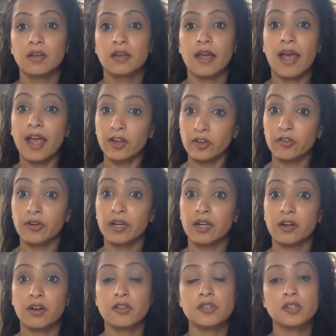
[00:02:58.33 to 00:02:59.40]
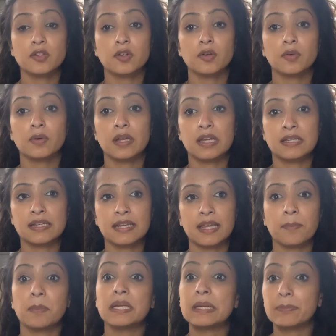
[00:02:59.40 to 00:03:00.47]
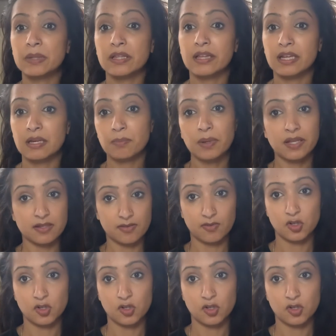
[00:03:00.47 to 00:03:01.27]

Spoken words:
accurate, and also it didn't get manipulated because of the